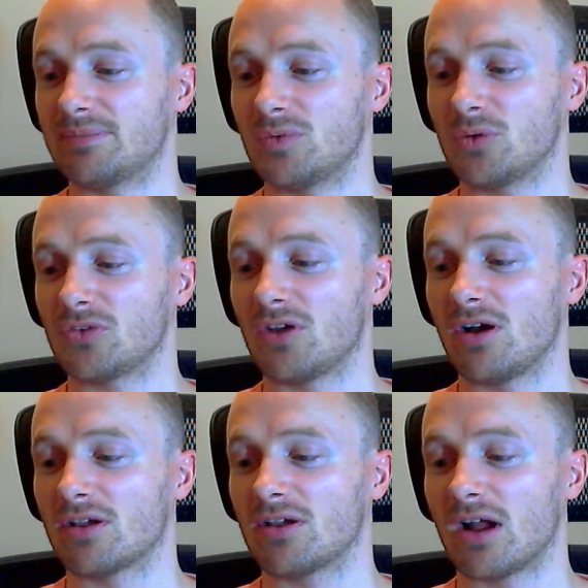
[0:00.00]
we'll
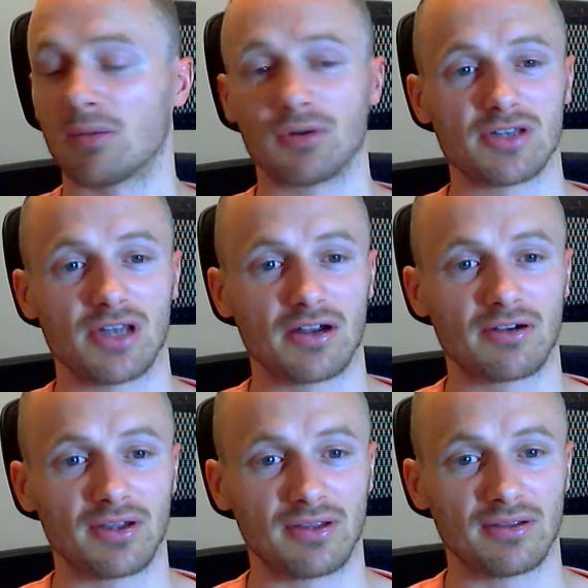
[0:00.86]
talk airbrush
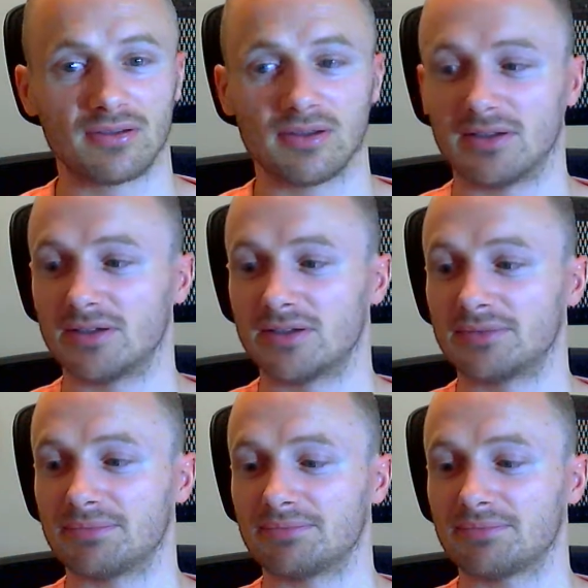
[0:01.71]
layering,
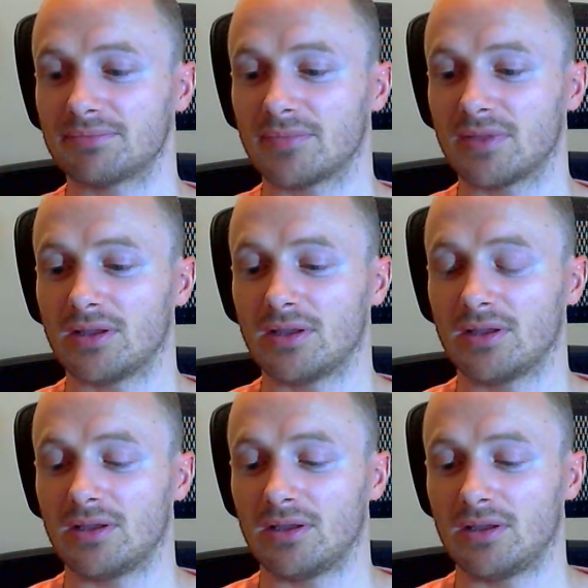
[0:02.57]
and
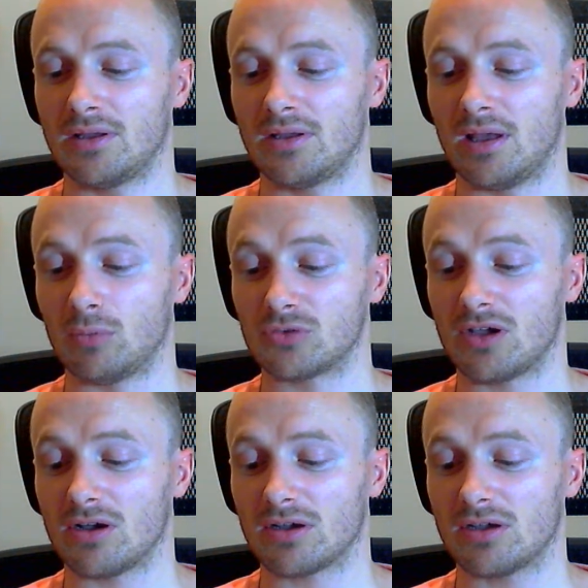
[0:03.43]
we'll
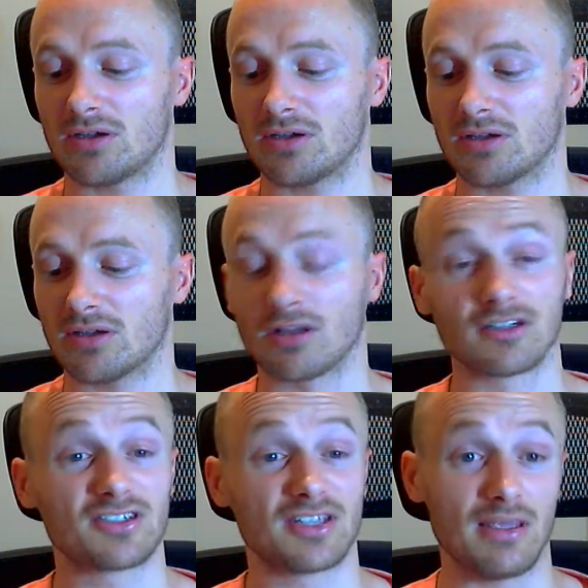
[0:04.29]
talk color
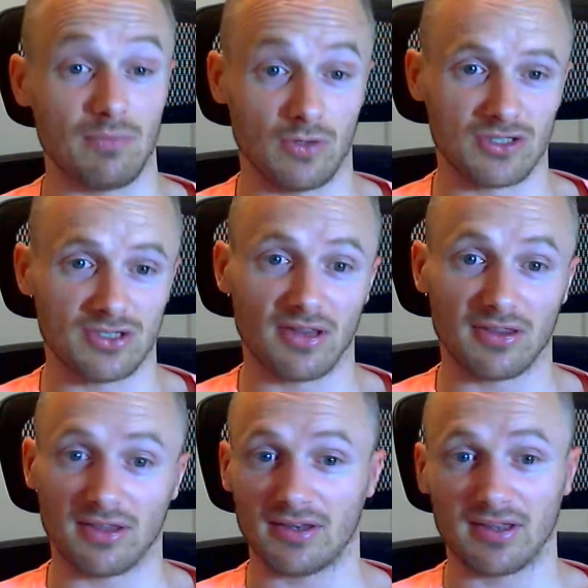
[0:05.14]
scheme, which is another
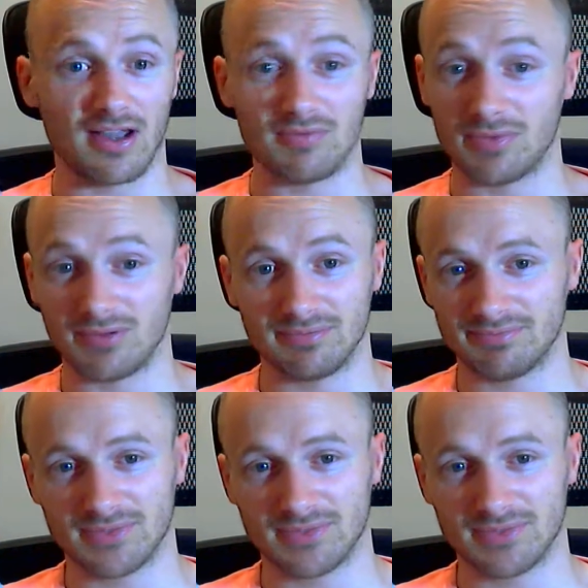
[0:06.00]
thing. Like I've been,